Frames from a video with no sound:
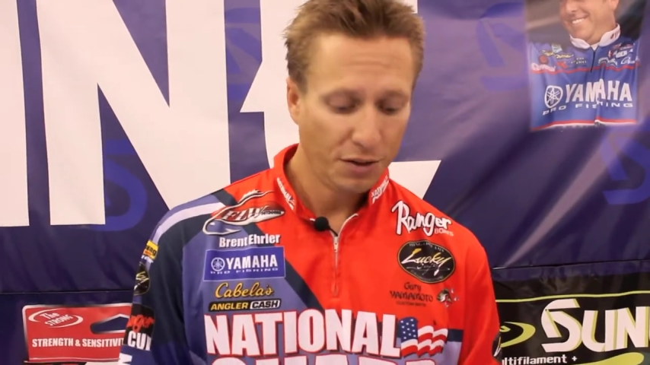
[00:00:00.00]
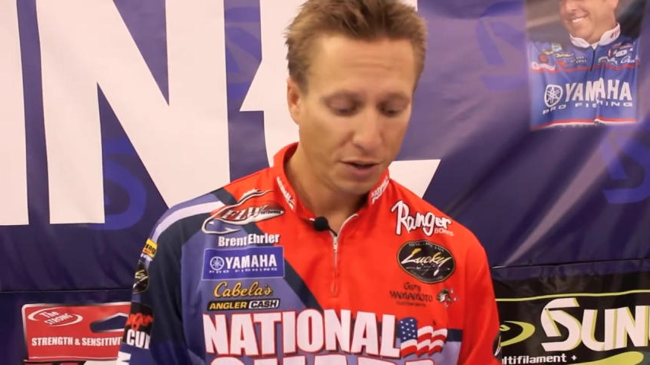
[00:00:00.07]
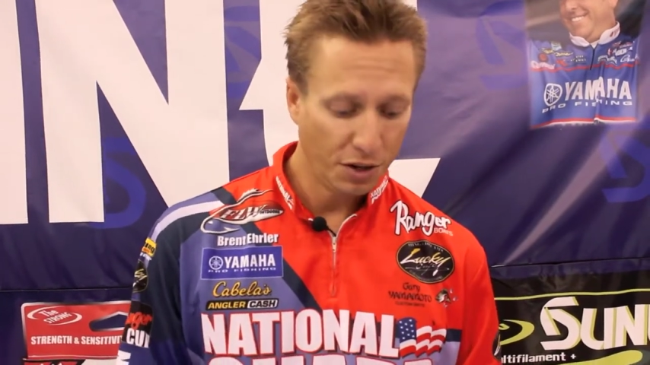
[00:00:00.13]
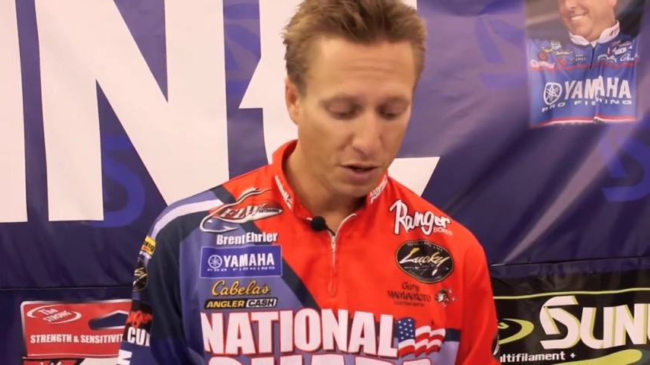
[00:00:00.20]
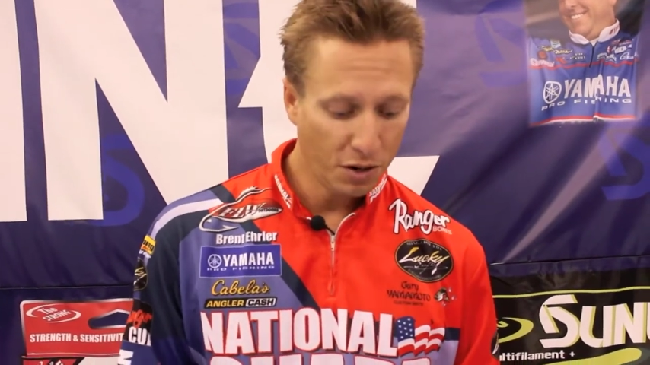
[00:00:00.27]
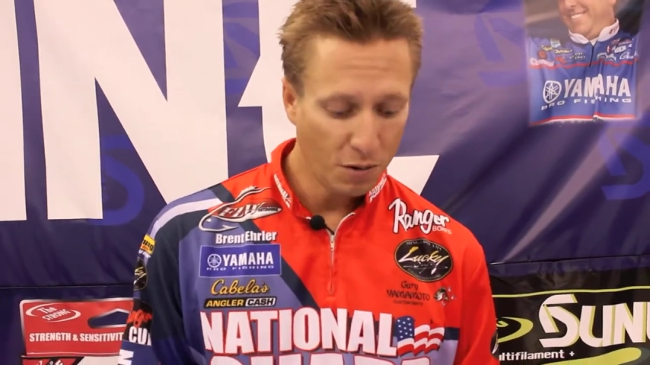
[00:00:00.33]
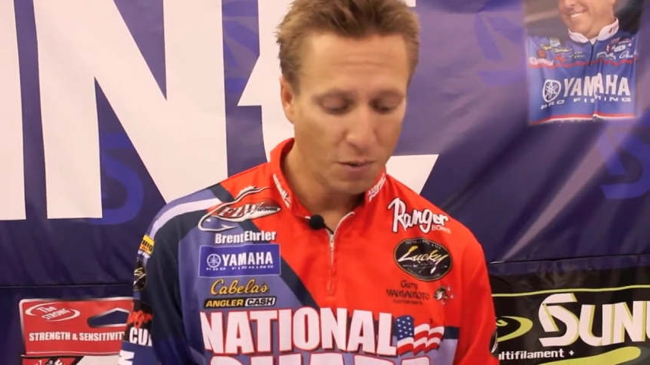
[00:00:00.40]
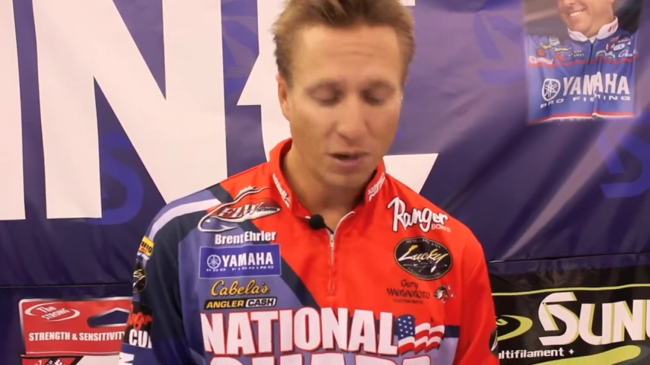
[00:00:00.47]
The
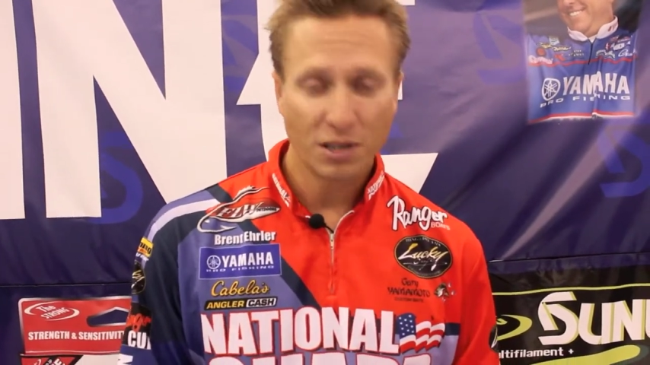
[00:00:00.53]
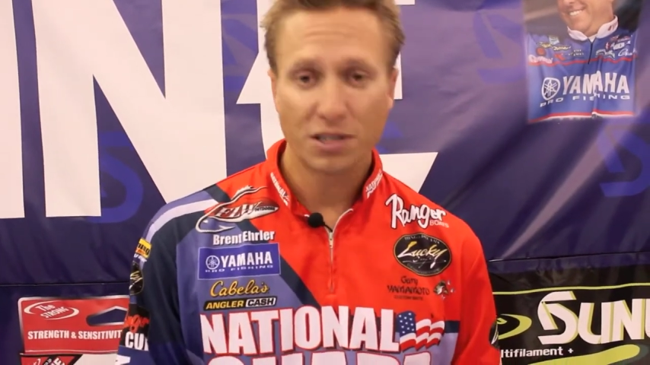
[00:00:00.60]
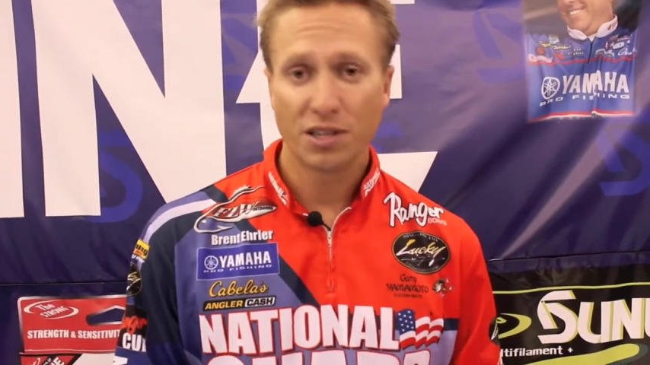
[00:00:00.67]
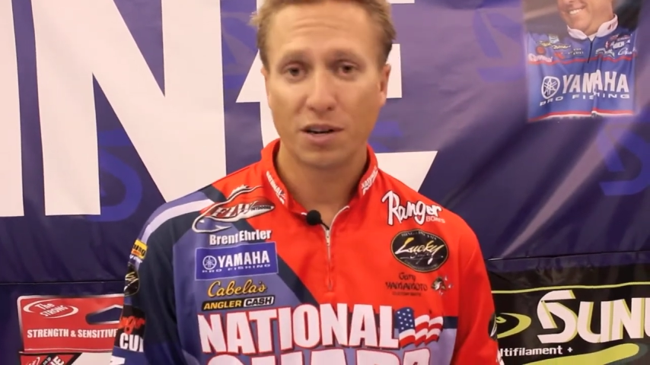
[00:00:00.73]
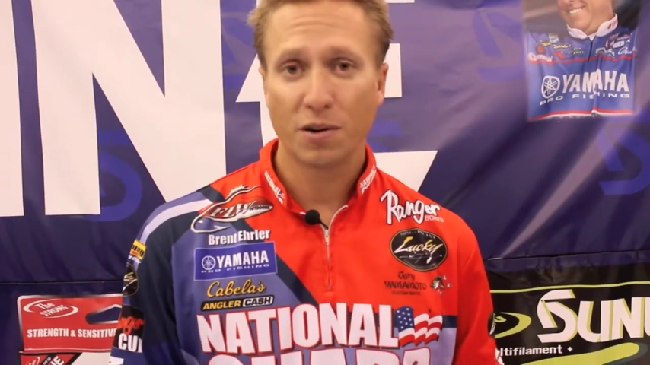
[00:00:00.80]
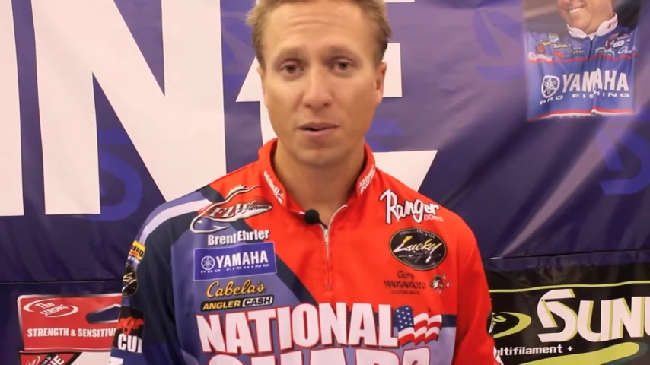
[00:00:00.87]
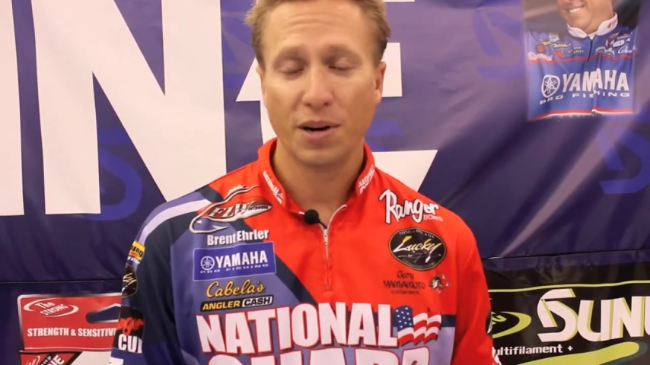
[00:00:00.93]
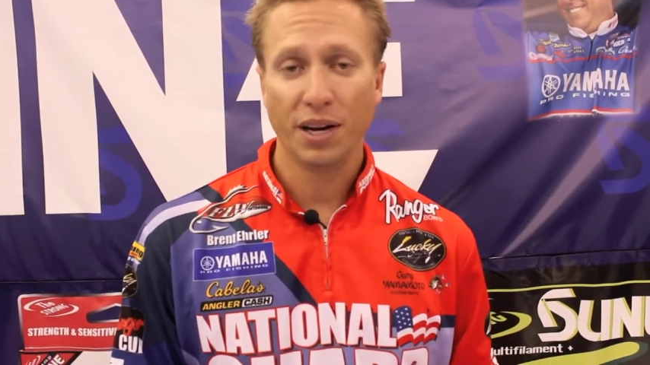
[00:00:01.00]
new one is
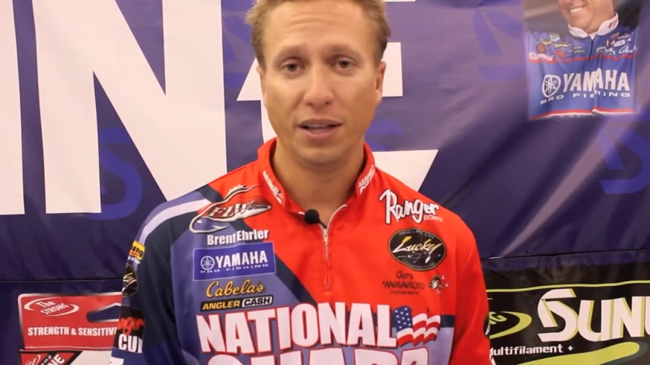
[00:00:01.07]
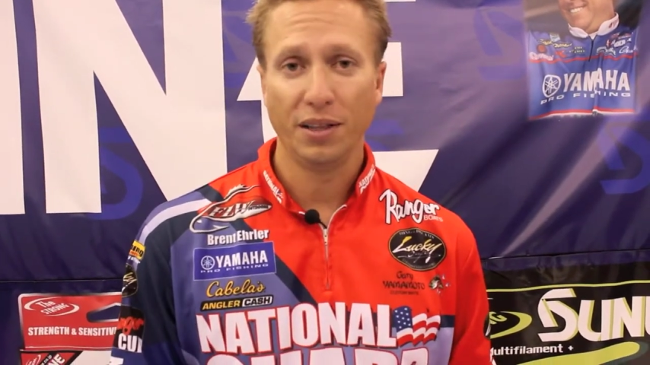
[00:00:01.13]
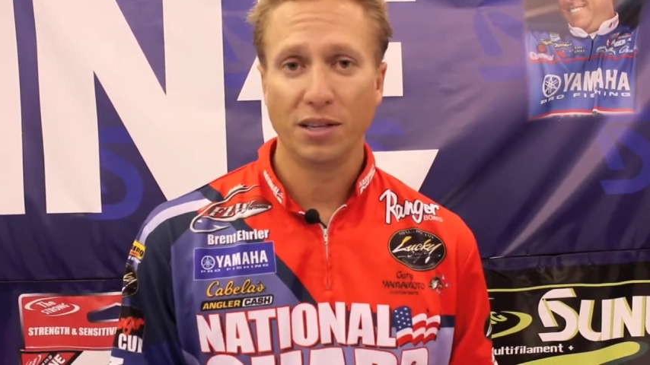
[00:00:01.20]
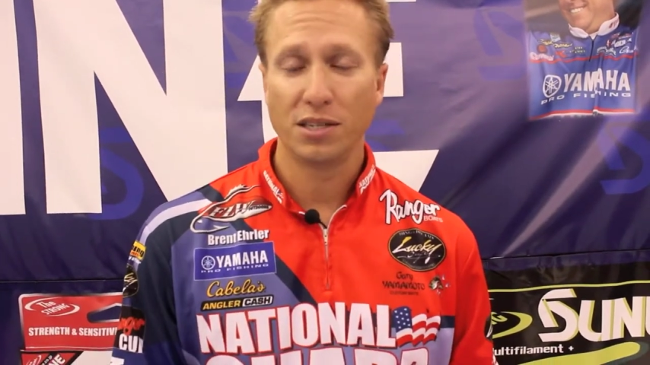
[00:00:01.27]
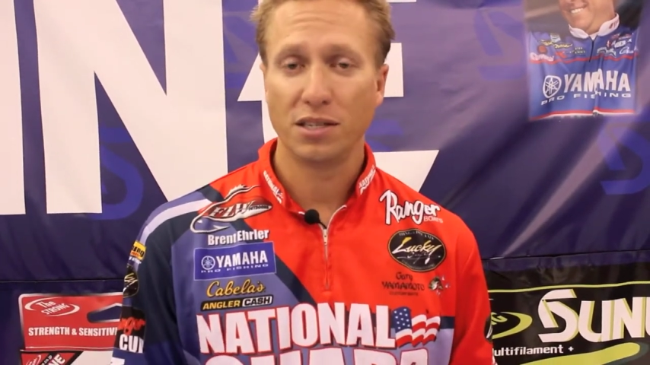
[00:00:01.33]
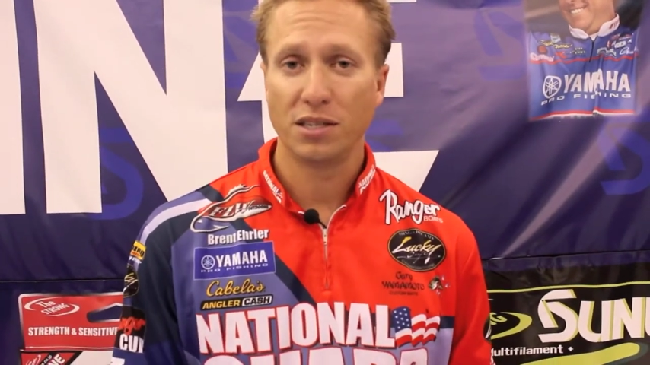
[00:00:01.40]
the green. This